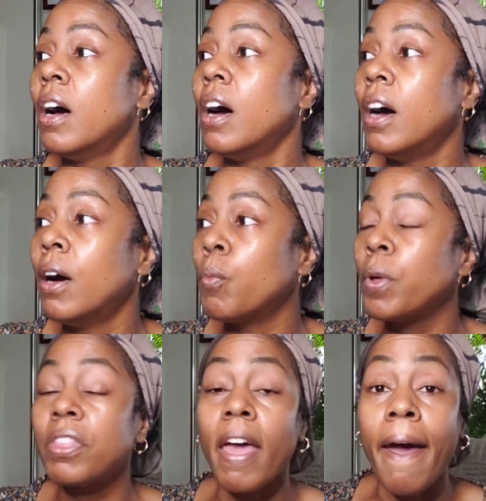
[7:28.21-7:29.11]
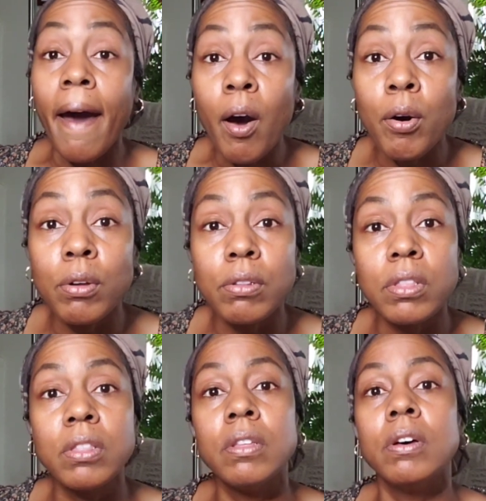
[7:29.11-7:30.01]
um,
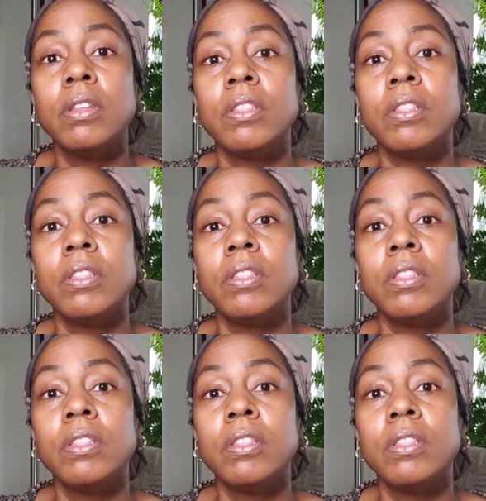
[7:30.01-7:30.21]
without the,